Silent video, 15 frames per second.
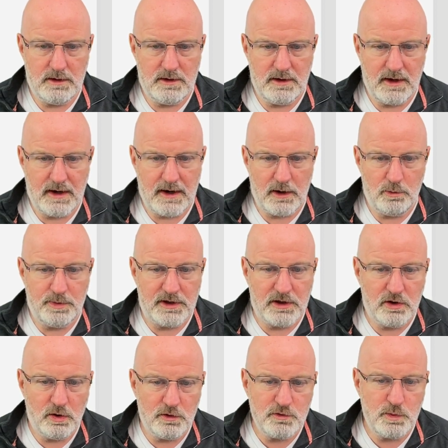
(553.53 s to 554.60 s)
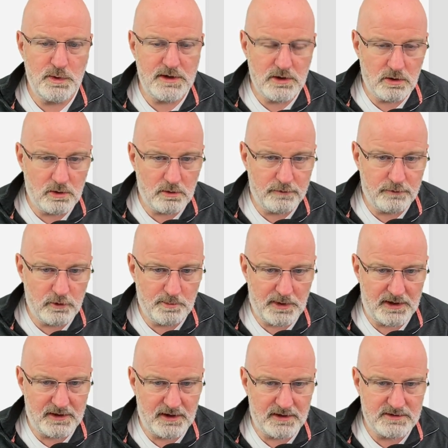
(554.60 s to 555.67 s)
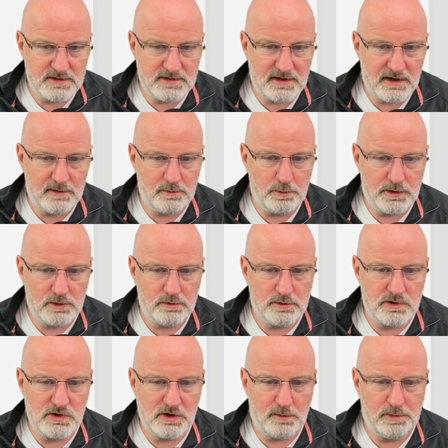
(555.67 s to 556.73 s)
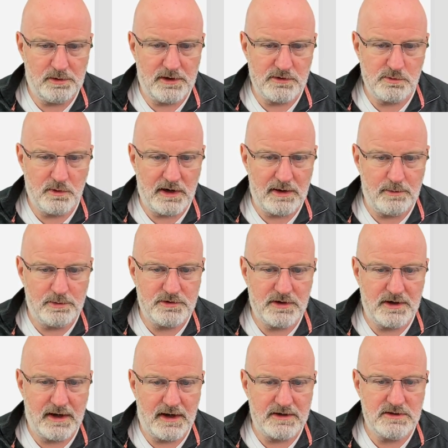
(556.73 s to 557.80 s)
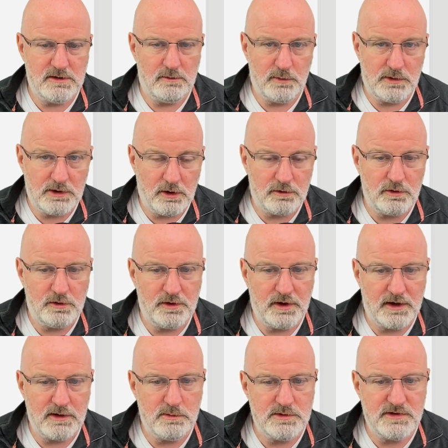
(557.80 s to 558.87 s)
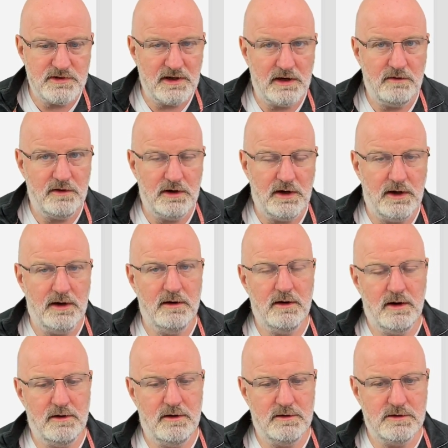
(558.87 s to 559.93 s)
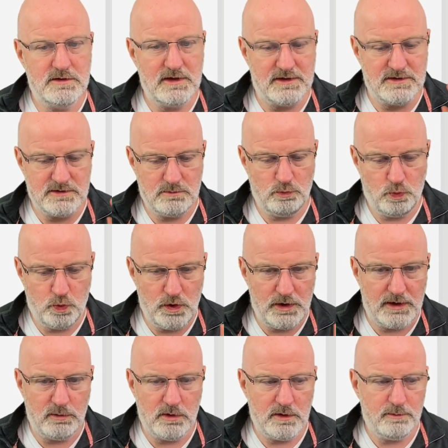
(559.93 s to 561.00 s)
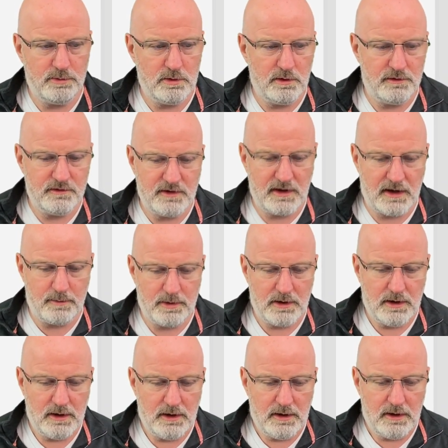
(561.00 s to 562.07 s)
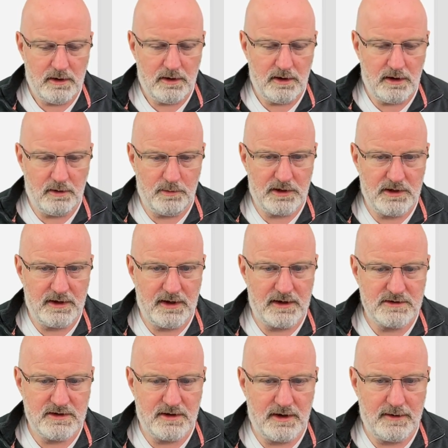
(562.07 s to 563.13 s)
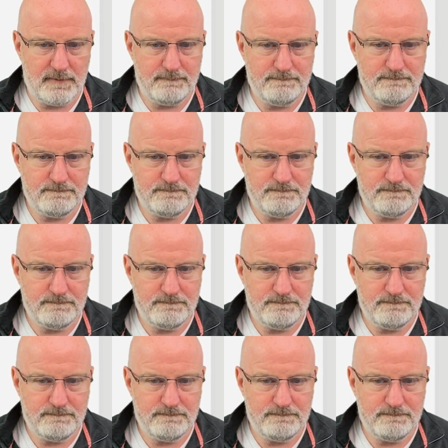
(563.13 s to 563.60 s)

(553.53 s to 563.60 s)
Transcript: And now, because we formatted that as a table and we called it shop list, we're able to connect to it. We've not done that, you wouldn't see anything here, and that's really one important step. And we connect to that.